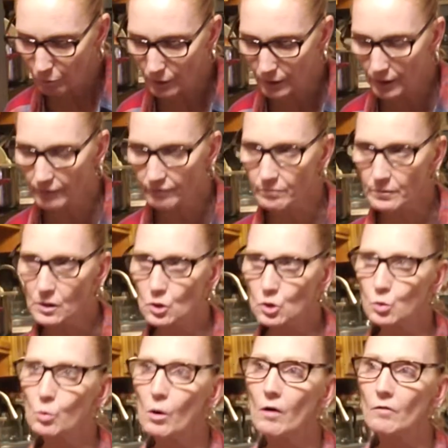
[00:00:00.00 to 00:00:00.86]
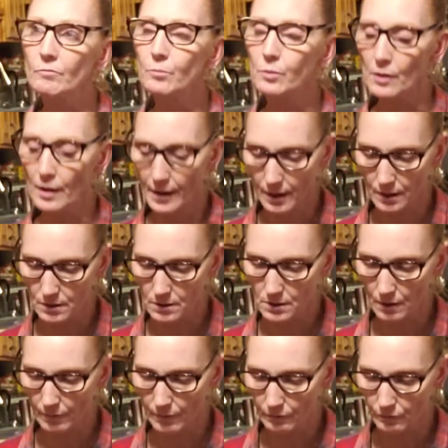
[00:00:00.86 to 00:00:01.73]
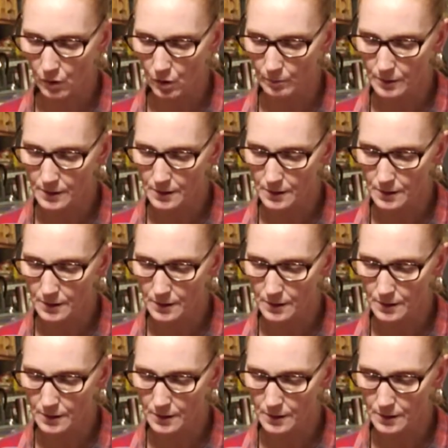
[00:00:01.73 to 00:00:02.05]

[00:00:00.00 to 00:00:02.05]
would give me 12 plants of the Roma